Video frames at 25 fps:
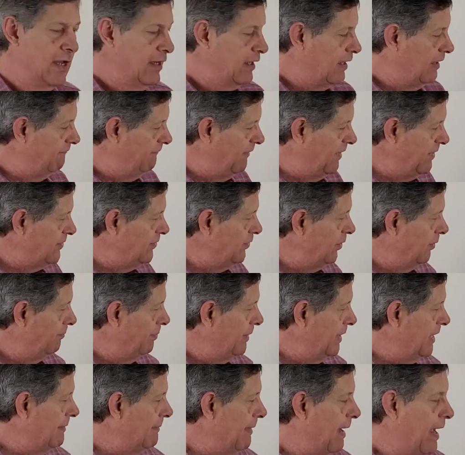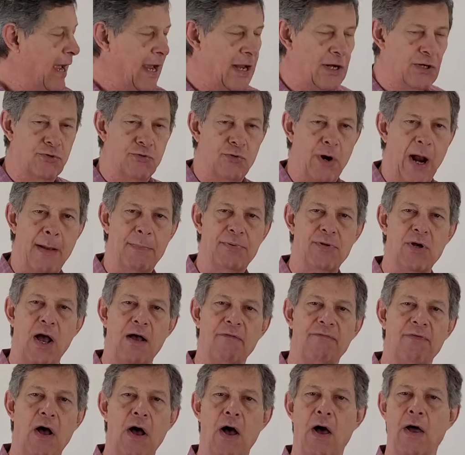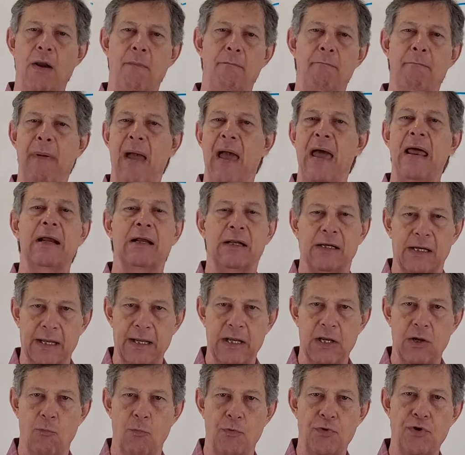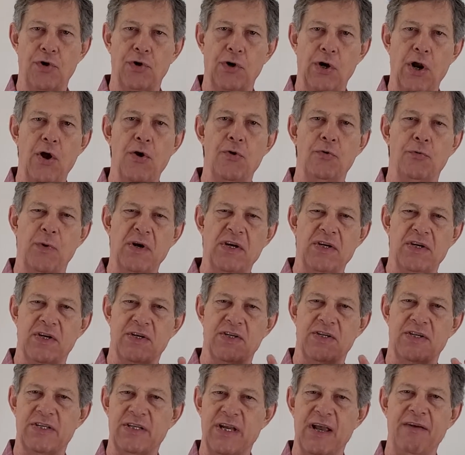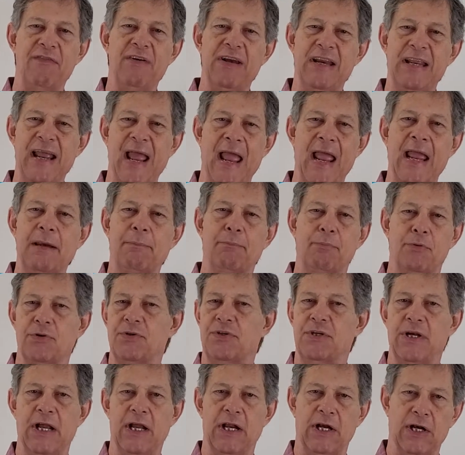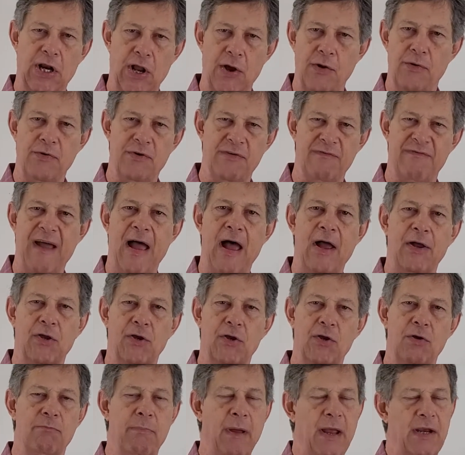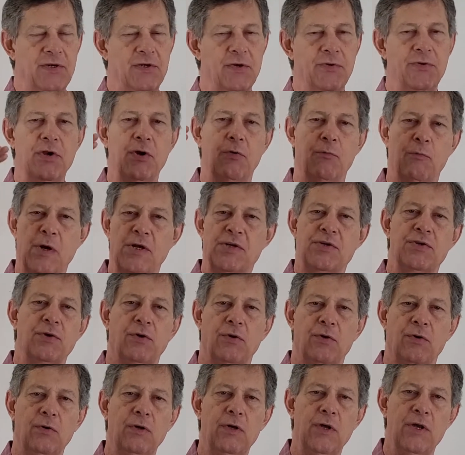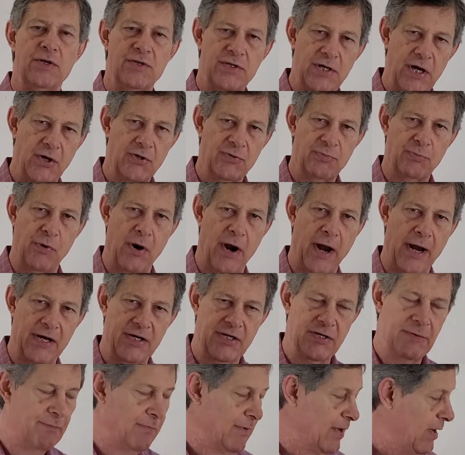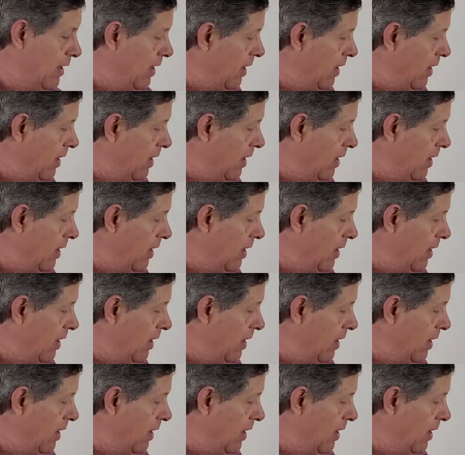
Conventional PMI drops off automatically when your loan reaches 78% loan to value based on the original sales price.